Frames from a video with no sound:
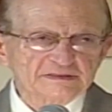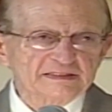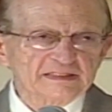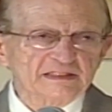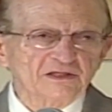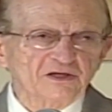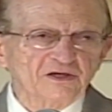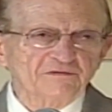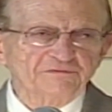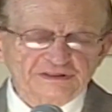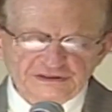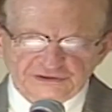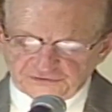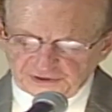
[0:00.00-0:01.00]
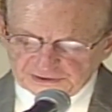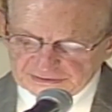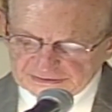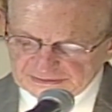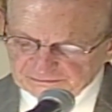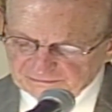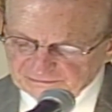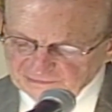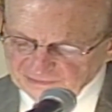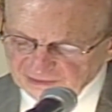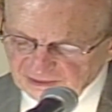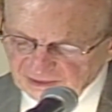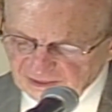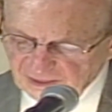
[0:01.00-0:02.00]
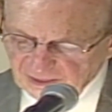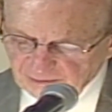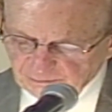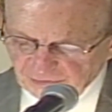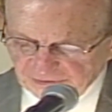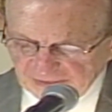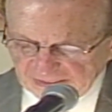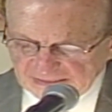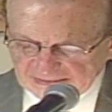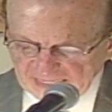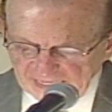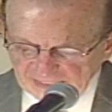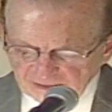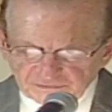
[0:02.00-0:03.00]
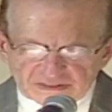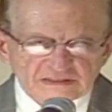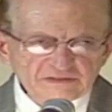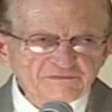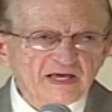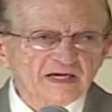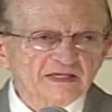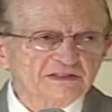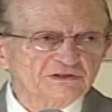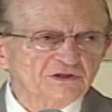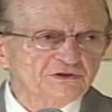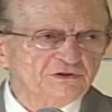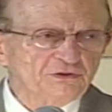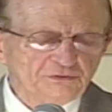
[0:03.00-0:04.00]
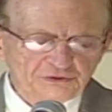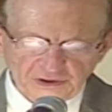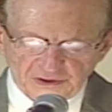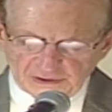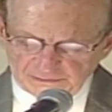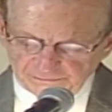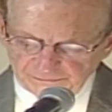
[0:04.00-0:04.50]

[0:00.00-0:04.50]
signal of distress. But the design of this flag is unusual.